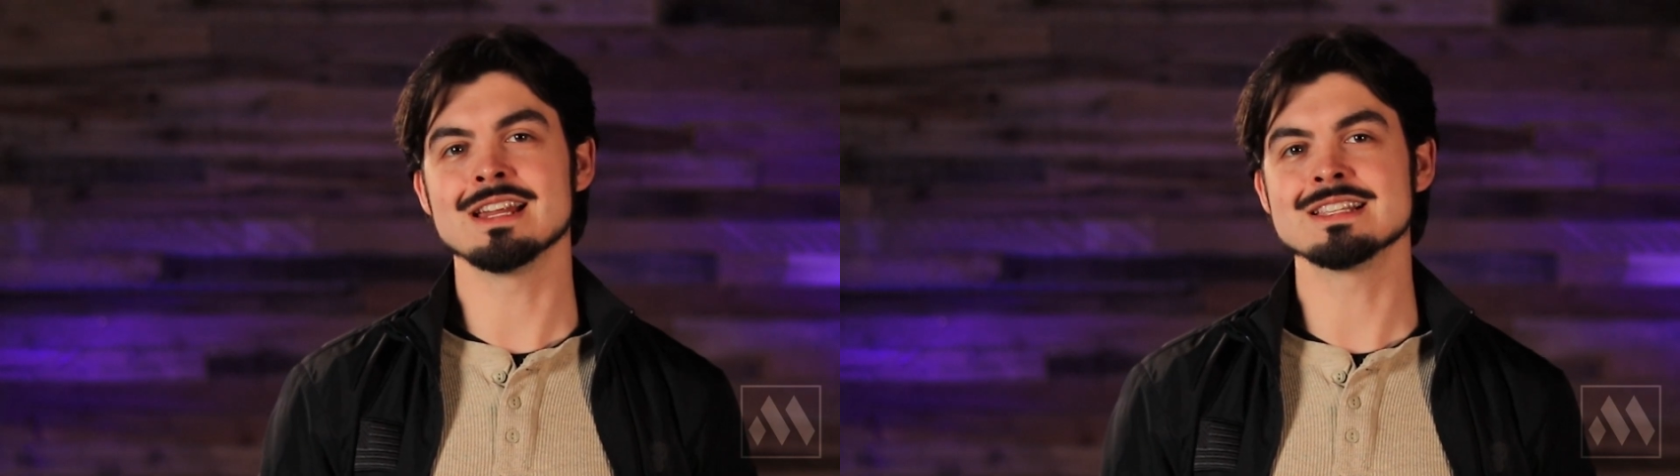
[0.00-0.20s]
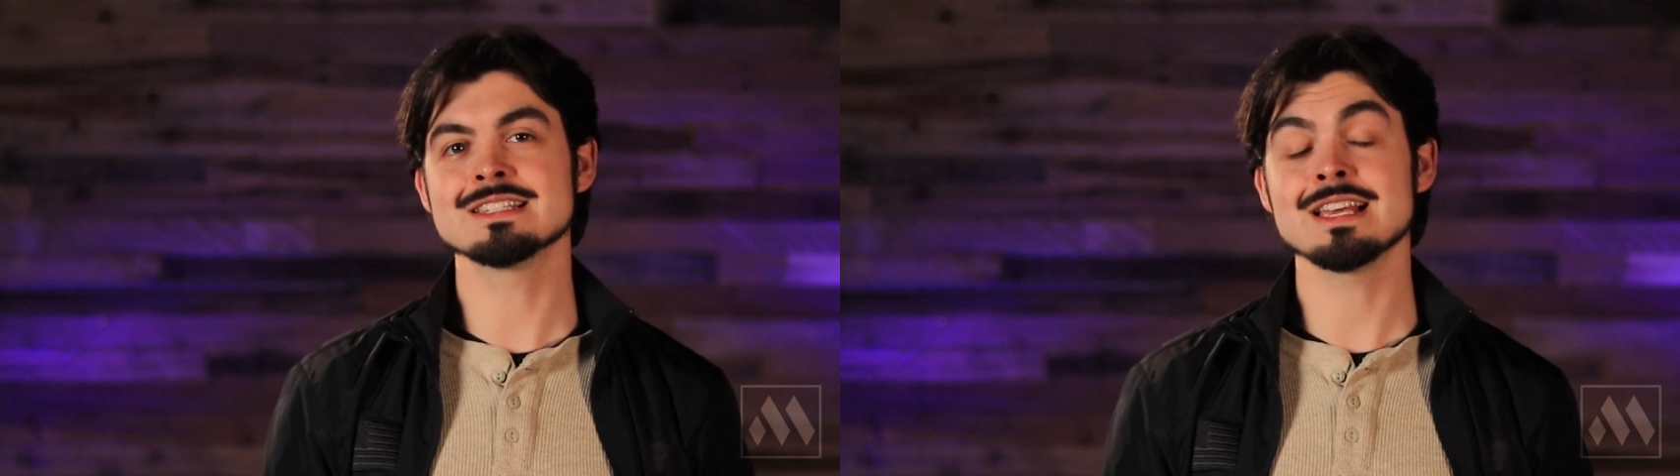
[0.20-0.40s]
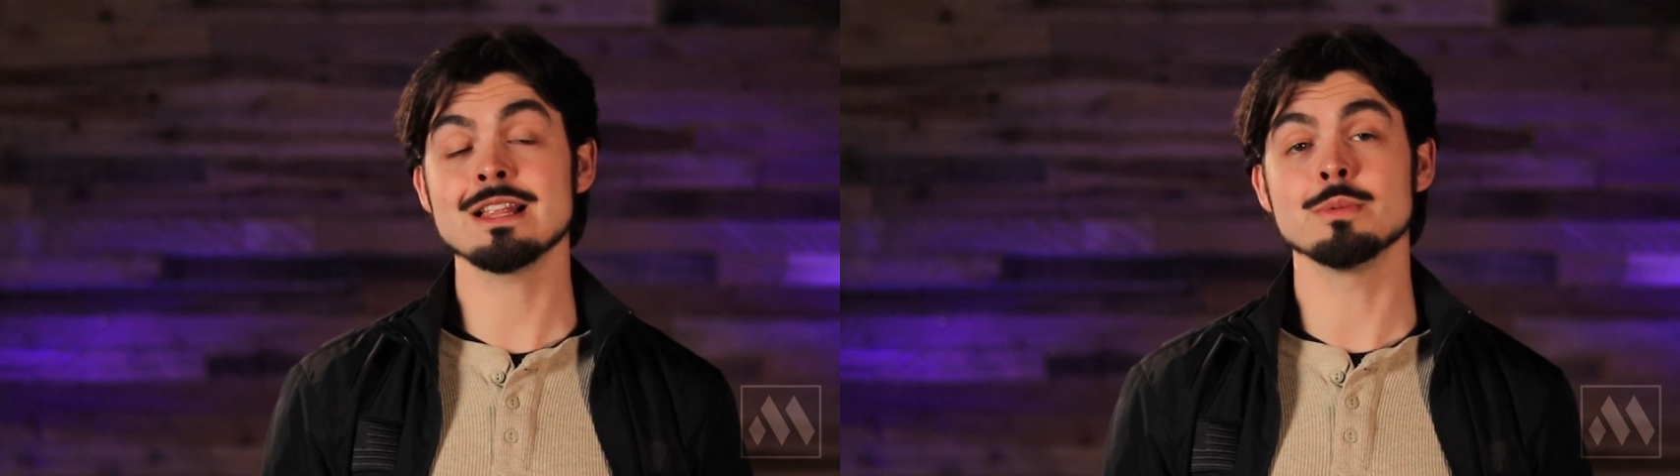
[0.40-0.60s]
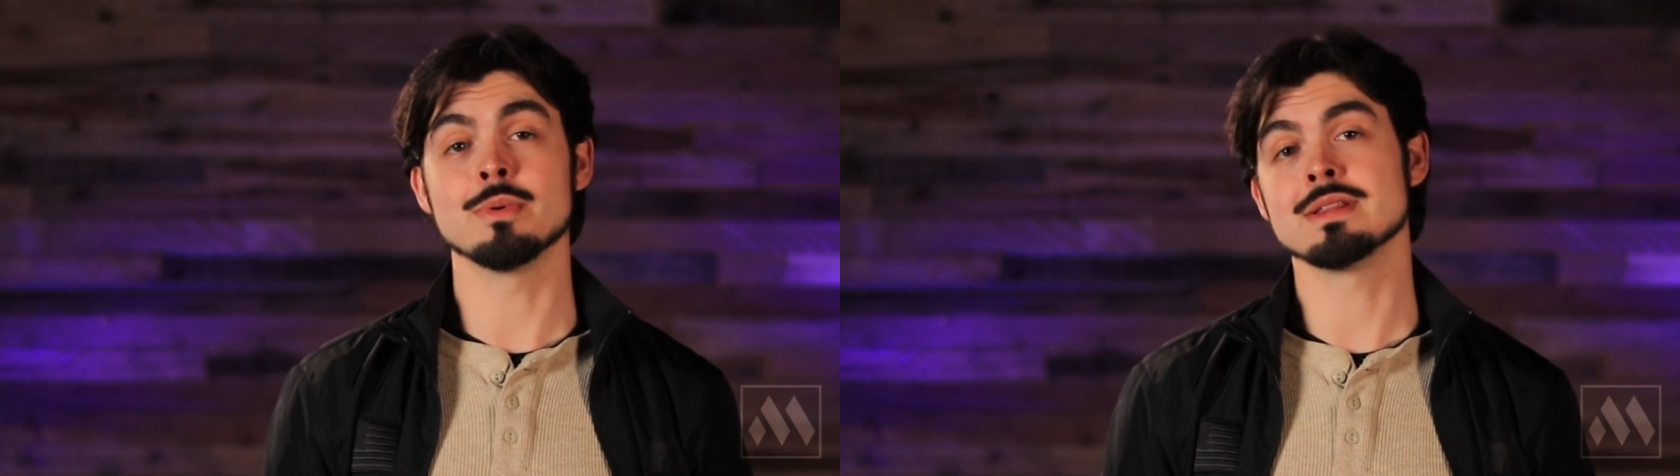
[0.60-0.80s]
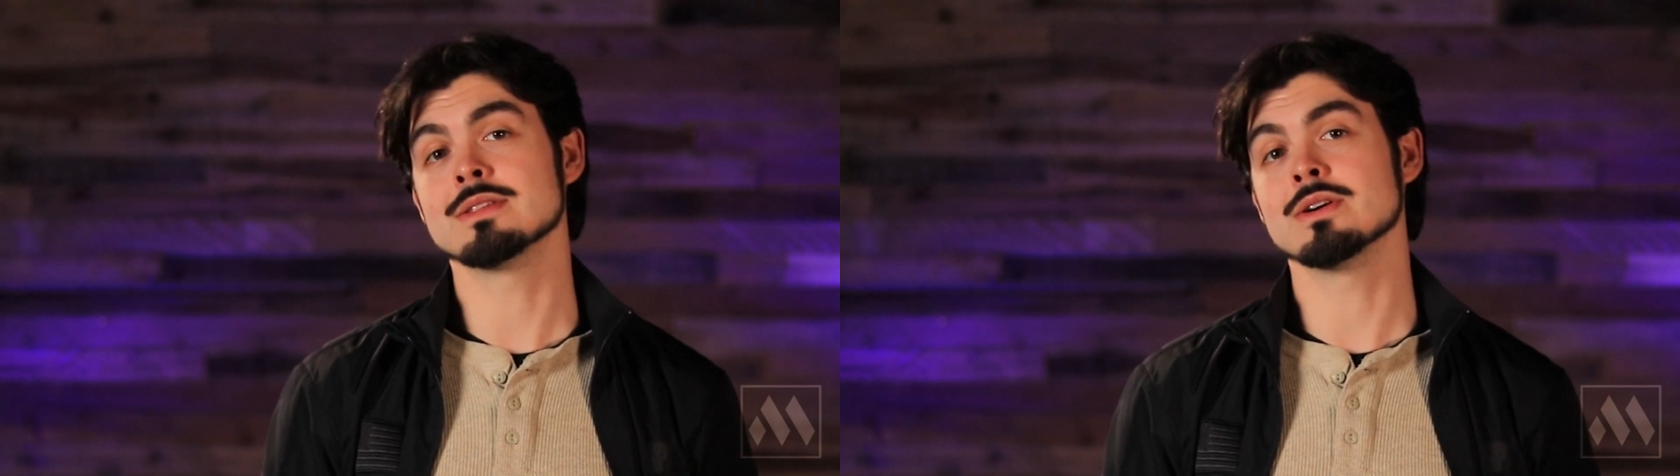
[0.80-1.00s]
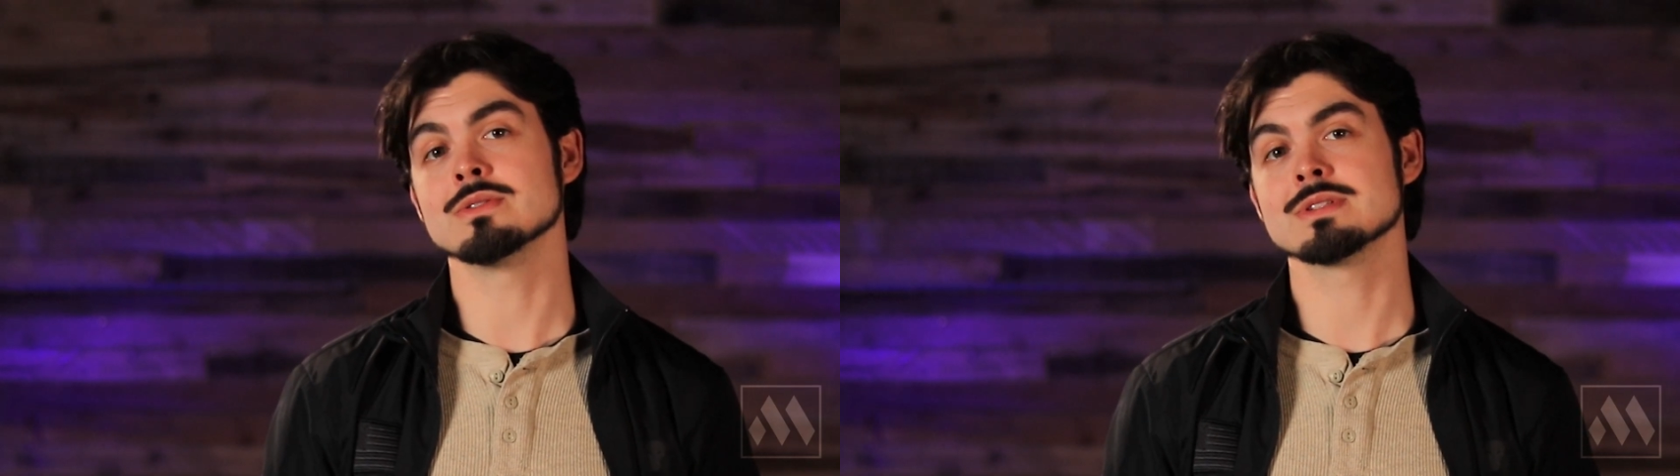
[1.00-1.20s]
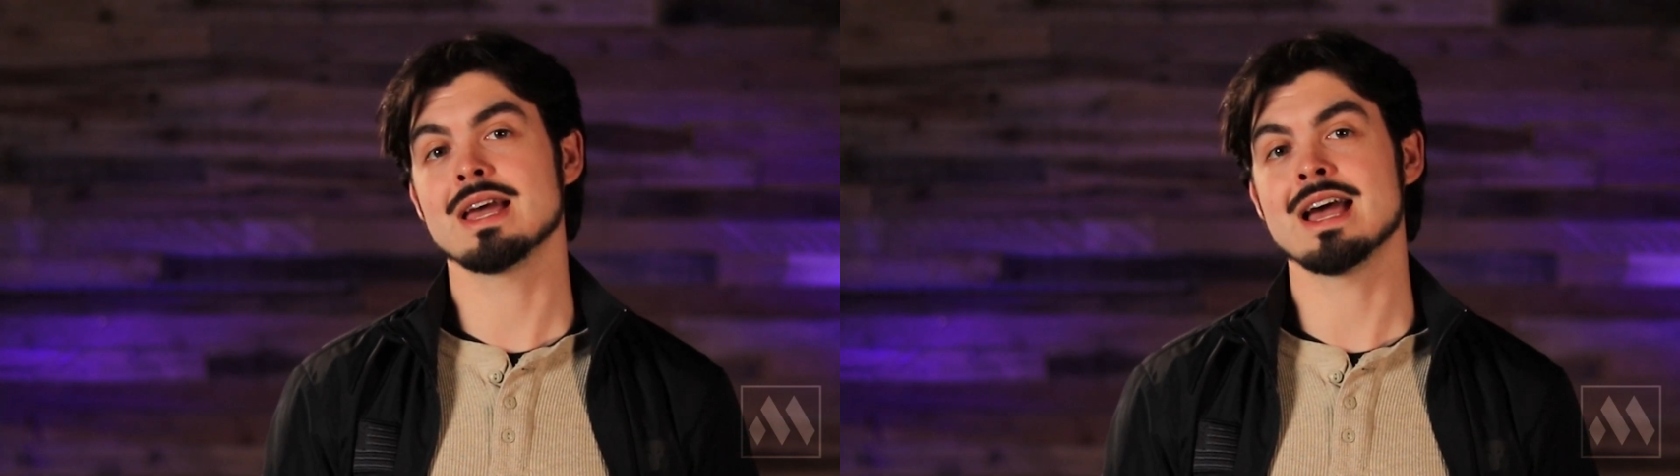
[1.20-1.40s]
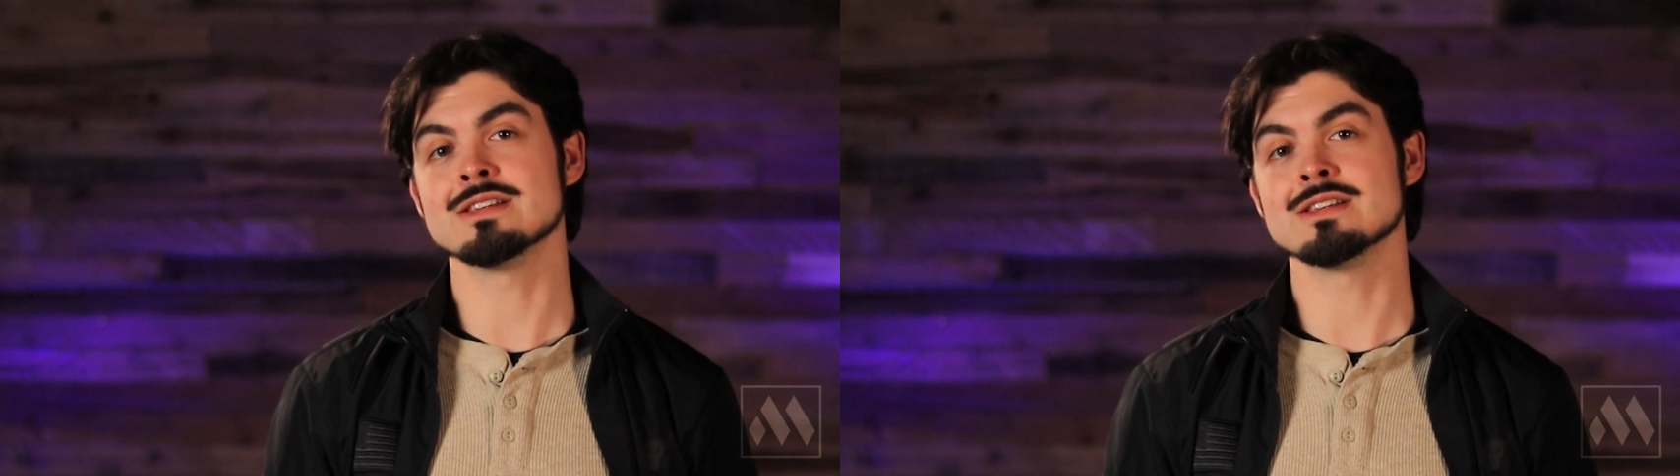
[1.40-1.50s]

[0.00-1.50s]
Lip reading: and celebrate those